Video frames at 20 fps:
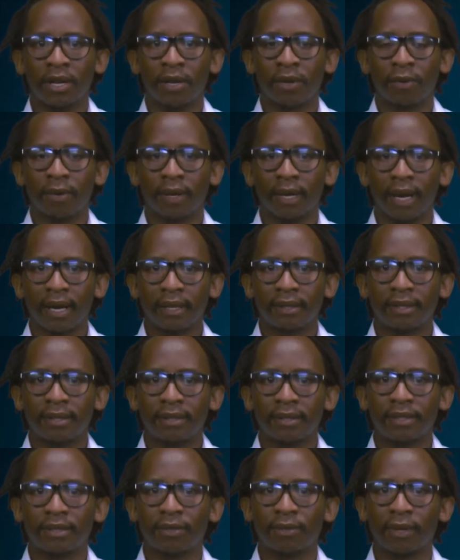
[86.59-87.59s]

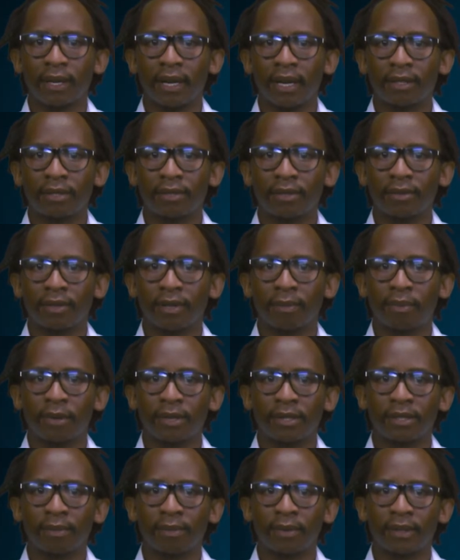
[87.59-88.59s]
Reluctance relates to the
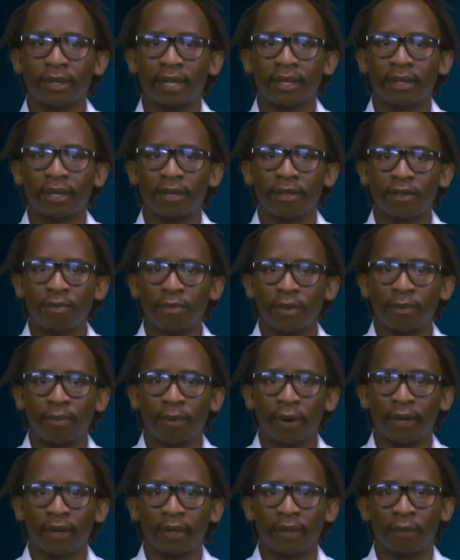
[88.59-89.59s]
principle that the human
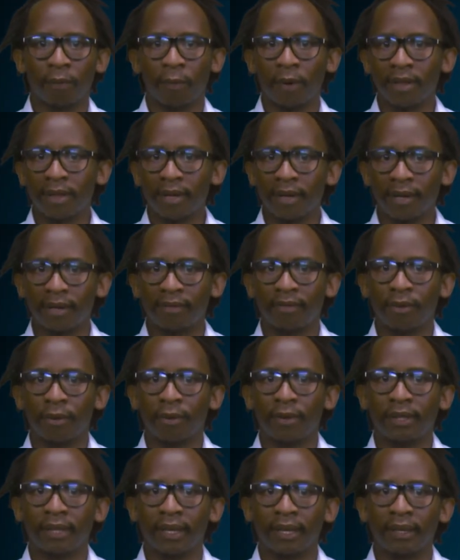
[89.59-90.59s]
body, whether living or
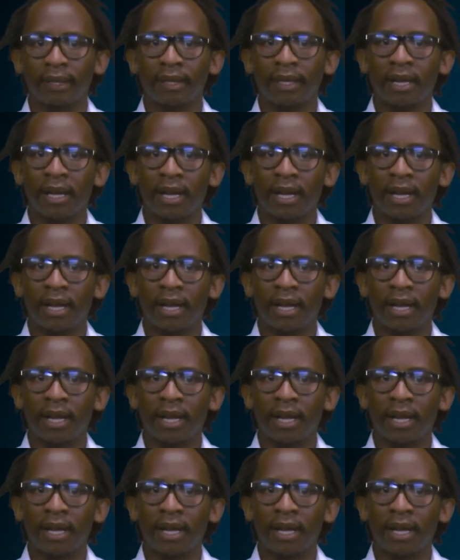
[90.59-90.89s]
dead,